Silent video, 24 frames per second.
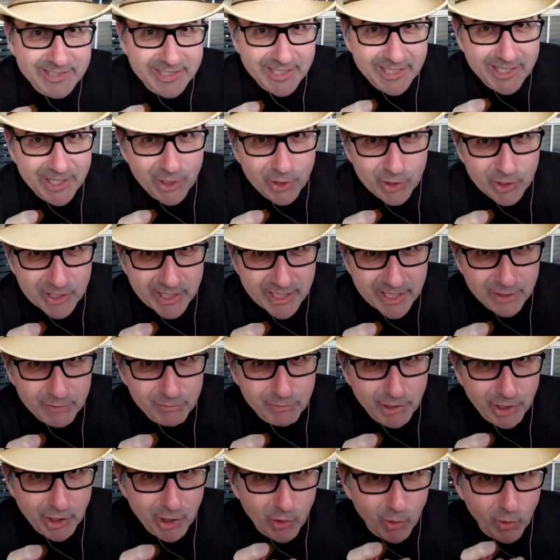to hit
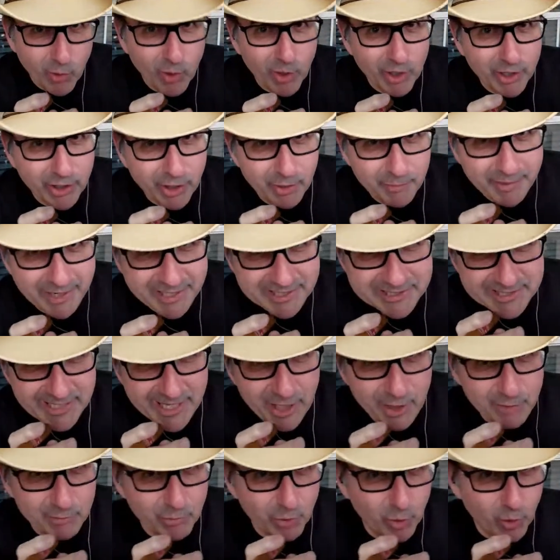record on my
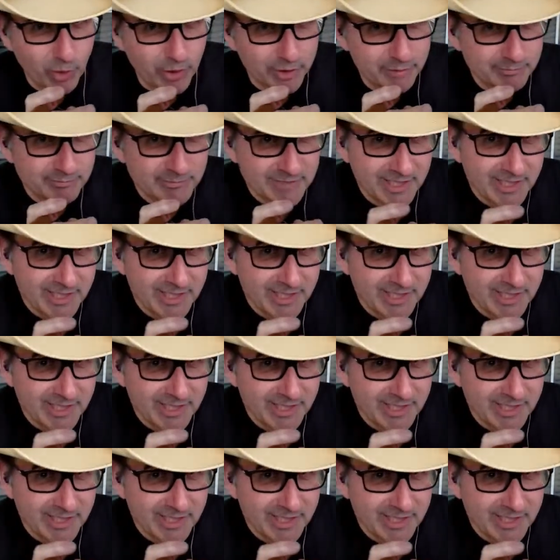soundboard.